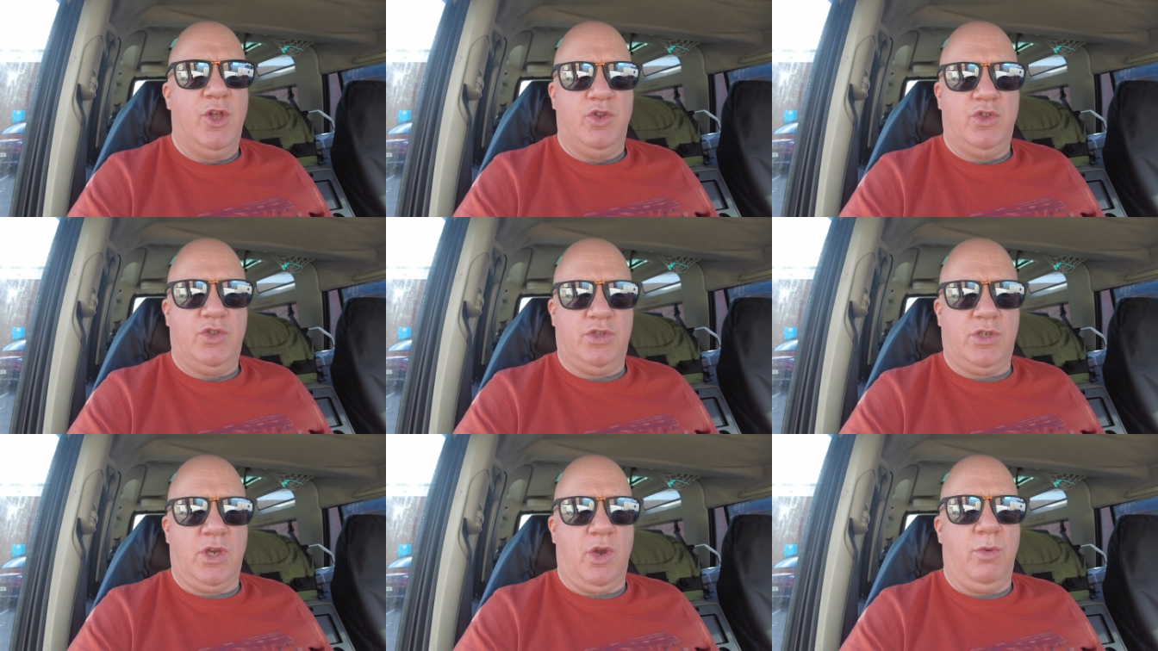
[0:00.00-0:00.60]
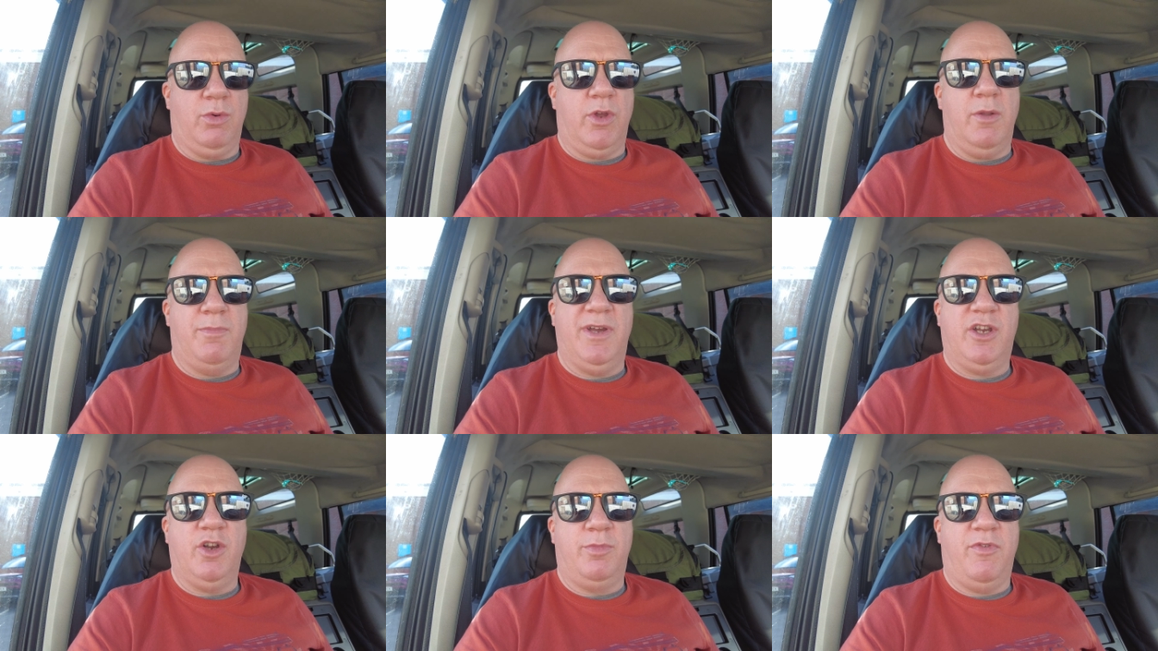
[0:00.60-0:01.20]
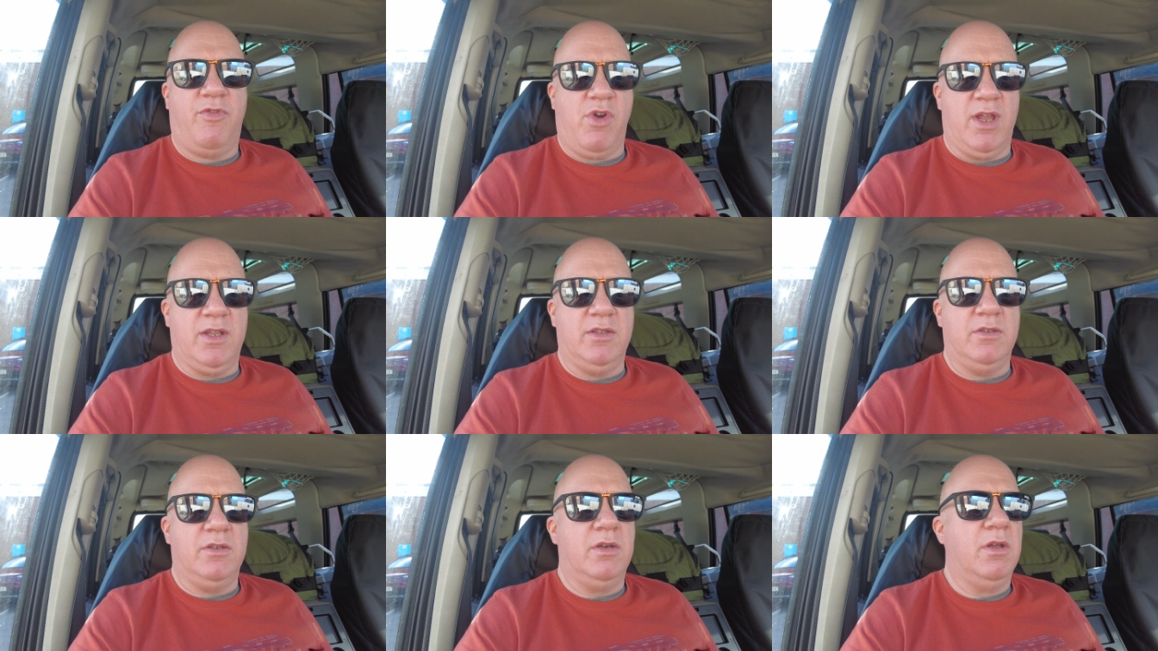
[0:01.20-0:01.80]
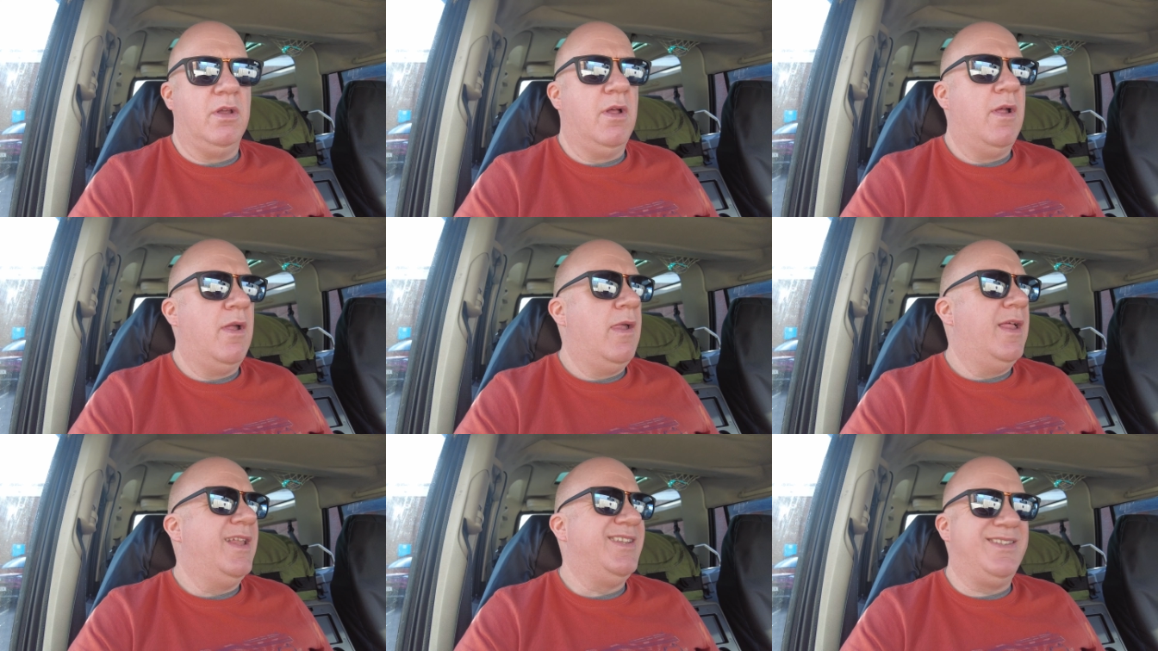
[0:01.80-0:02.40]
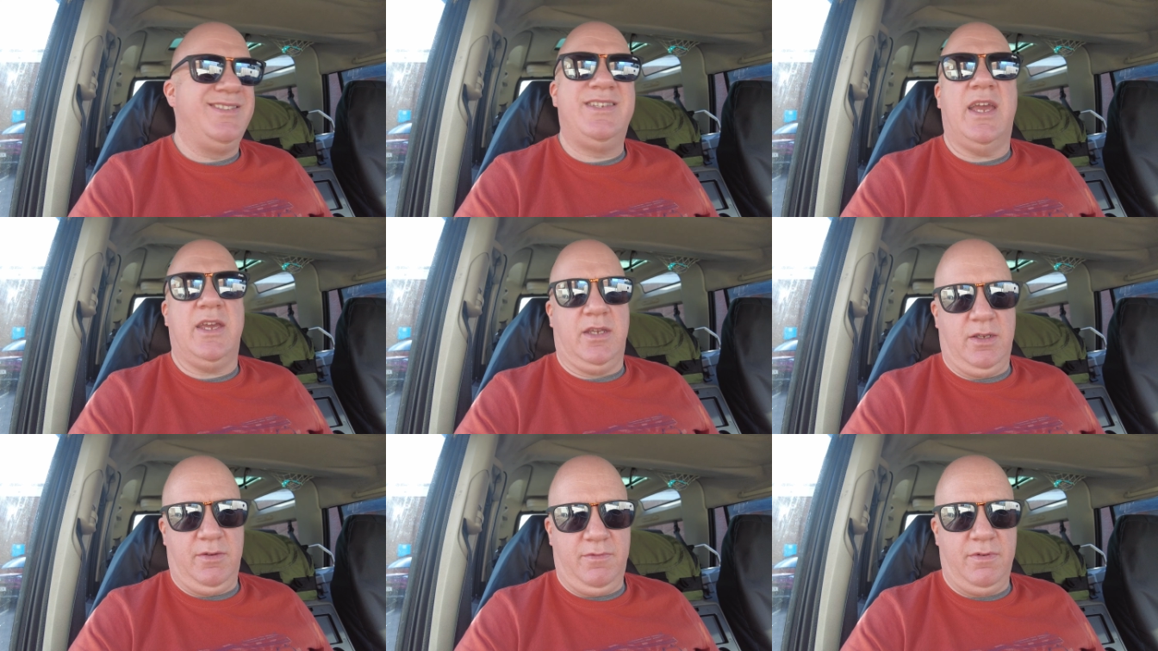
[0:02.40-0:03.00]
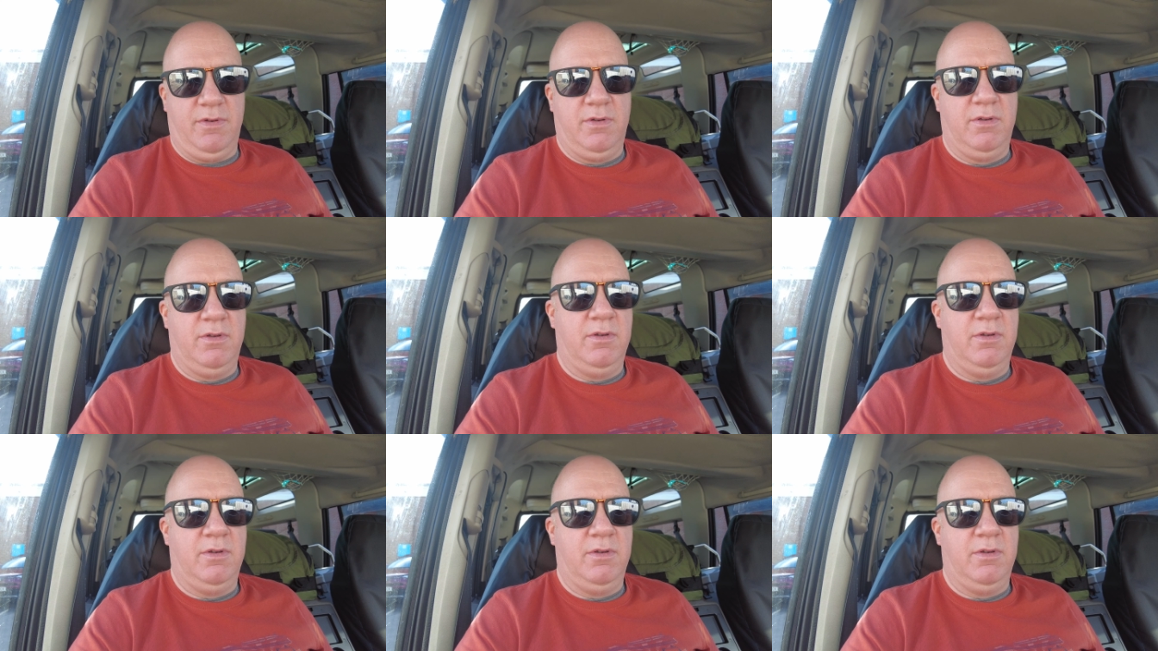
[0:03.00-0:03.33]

So I'm going to pick up a friend, Dave.